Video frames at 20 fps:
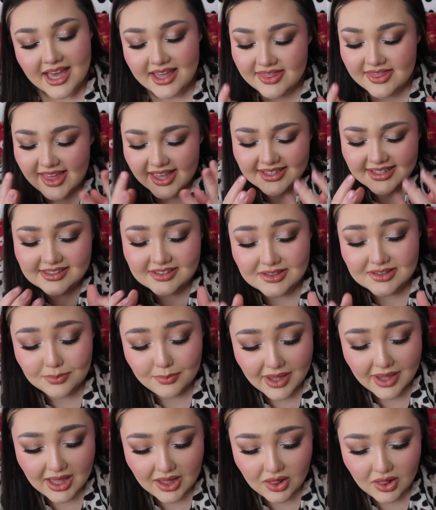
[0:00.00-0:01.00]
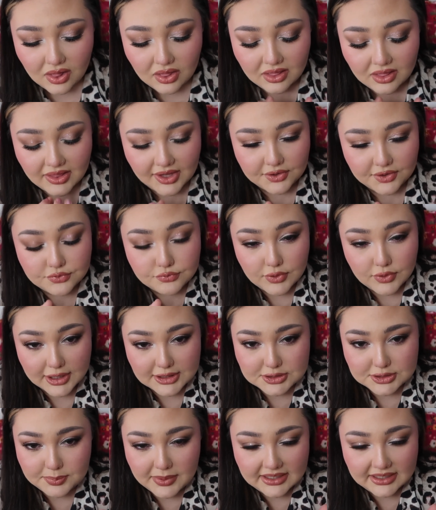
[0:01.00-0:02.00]
They smell like
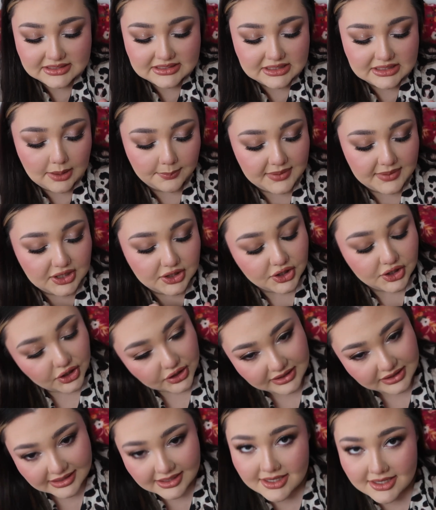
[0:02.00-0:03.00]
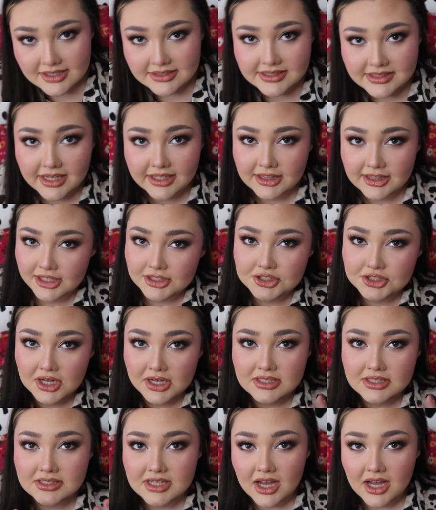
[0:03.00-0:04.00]
fresh baked yummy cookies. Like, they
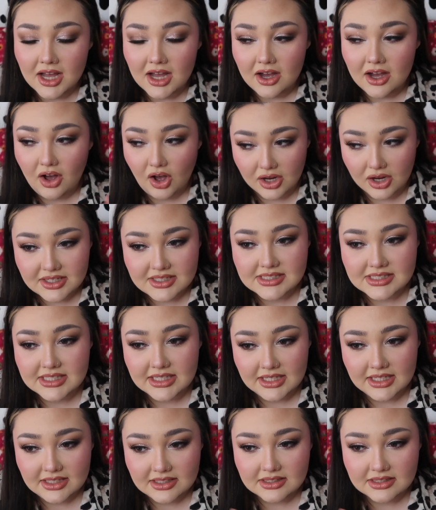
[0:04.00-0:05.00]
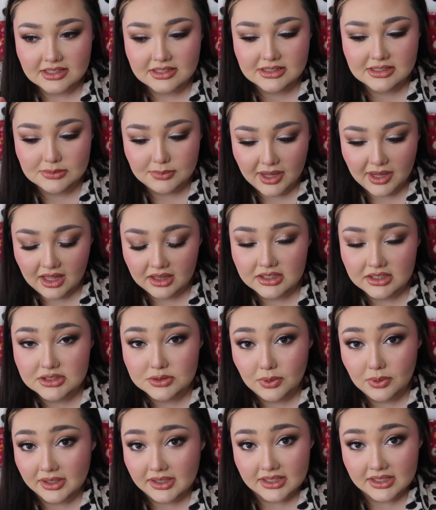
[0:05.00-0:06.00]
just, honestly, the smell is
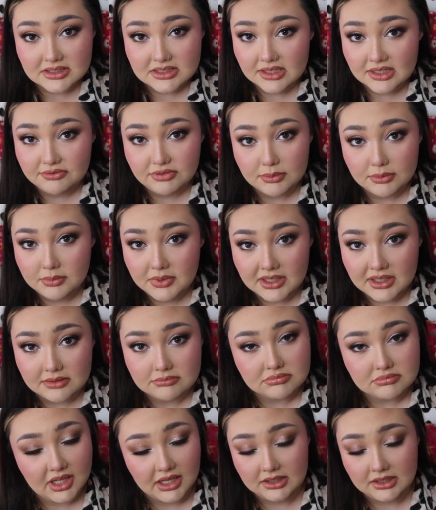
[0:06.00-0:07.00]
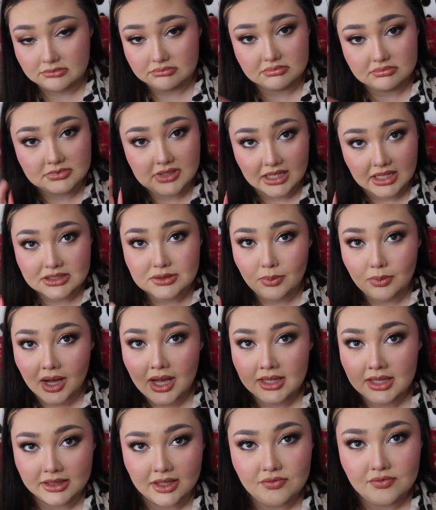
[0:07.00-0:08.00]
what gets it for me. Like, that's
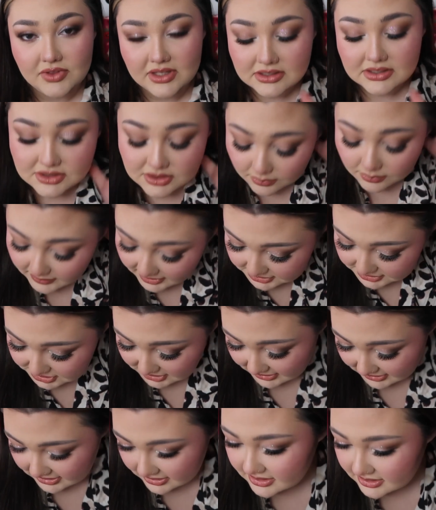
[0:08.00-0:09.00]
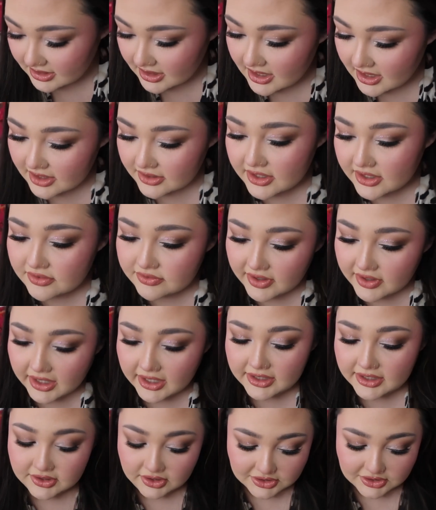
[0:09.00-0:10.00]
why I love these so much, and they're
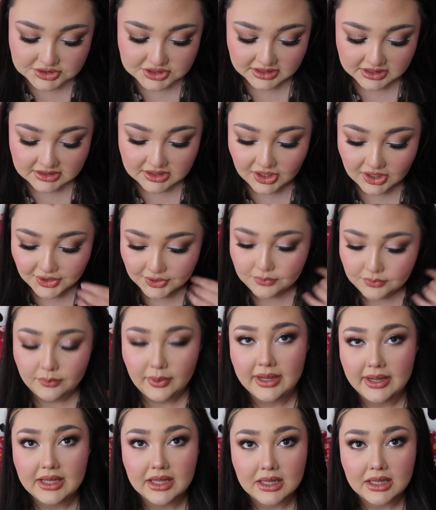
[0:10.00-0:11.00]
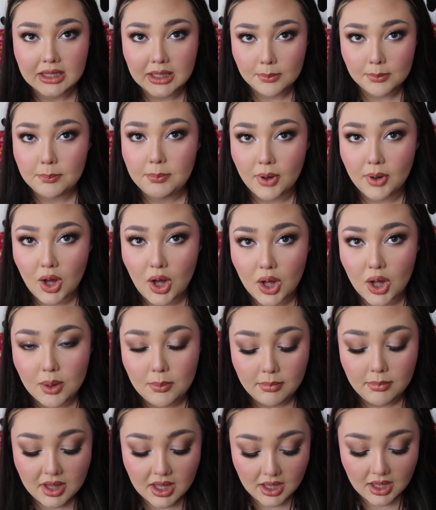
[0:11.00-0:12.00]
very nourishing. They're a great lip
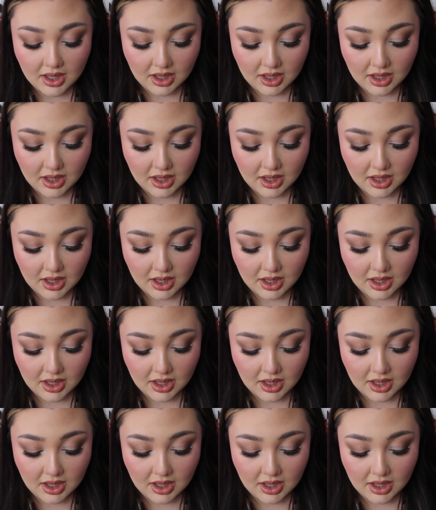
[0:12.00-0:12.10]
balm.